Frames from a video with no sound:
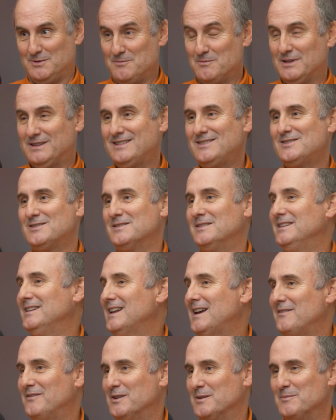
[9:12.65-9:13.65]
But this is
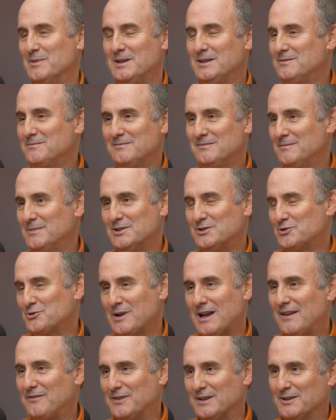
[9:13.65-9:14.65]
not much
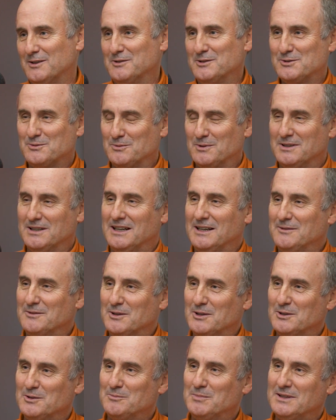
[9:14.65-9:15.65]
traffic on this 1-lane road.